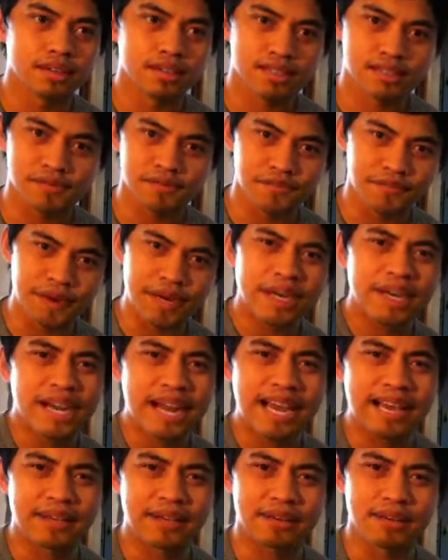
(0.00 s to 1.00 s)
is very
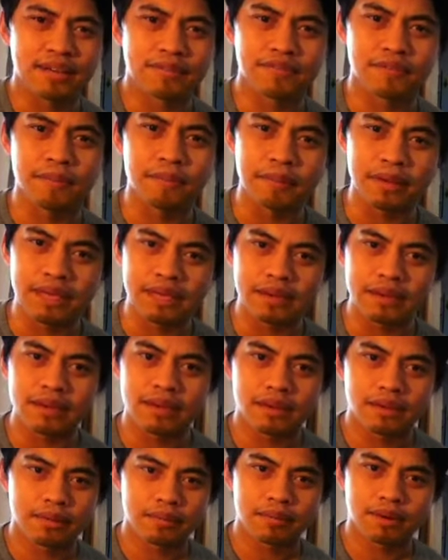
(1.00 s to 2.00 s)
accurate for me
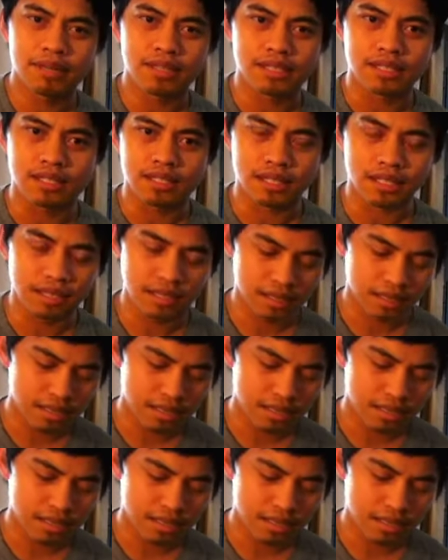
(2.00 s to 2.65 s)
personally.